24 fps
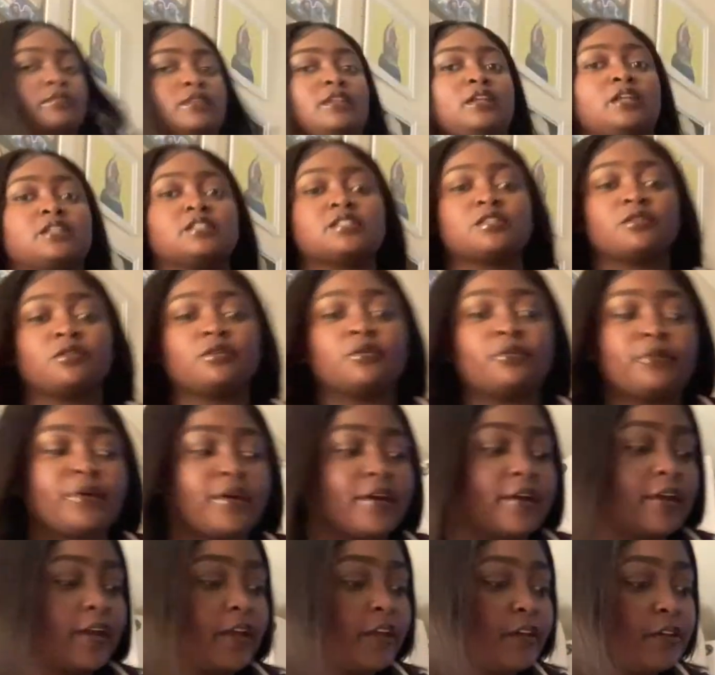It's a little
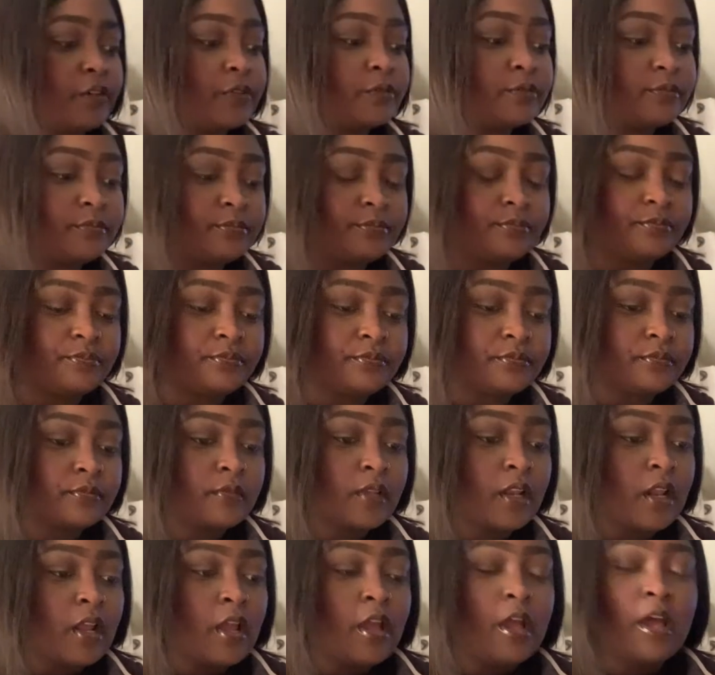weird angle.
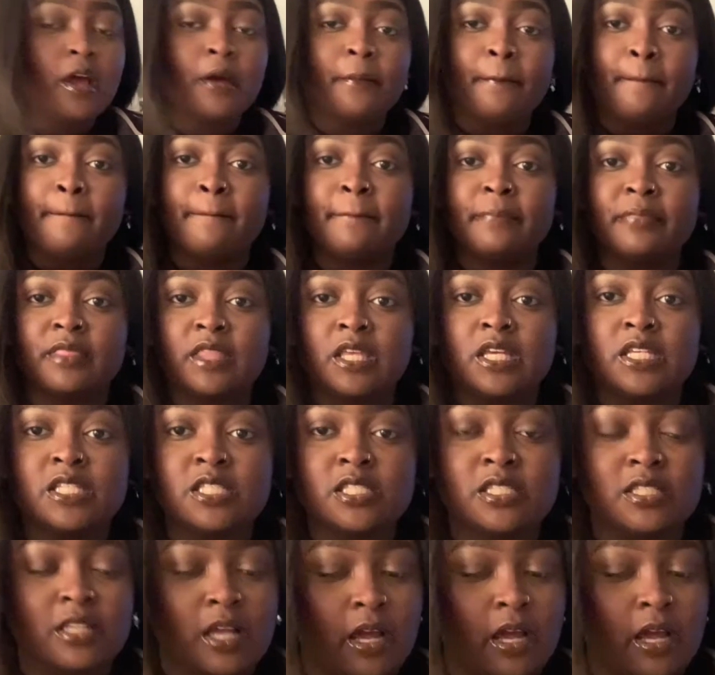This,